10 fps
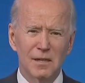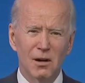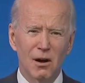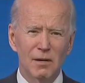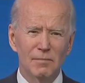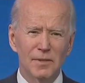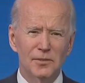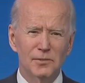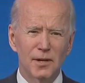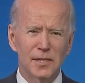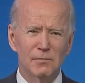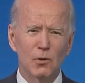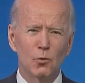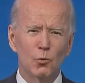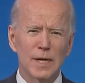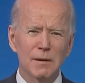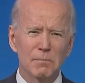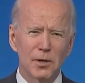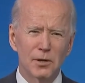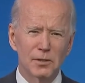our administration will
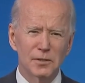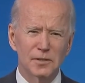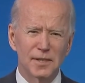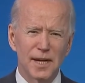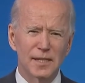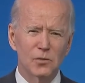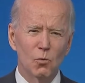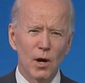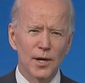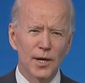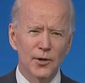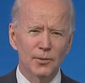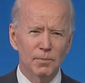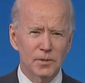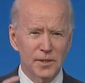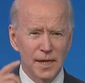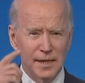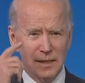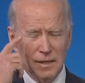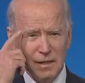reimburse states
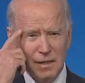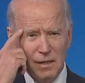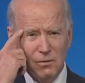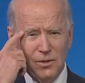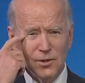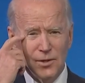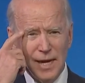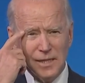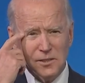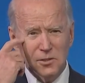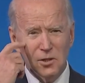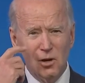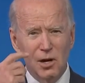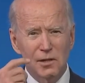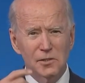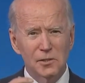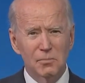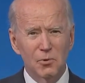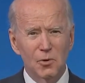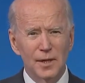100% when their National Guard is
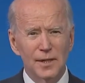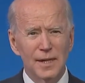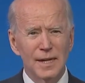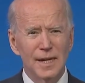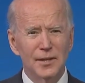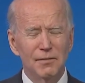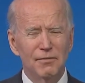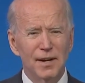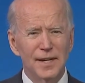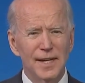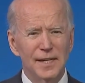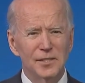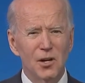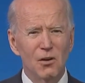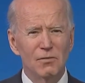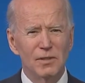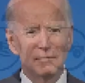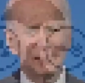deployed in the fight against COVID.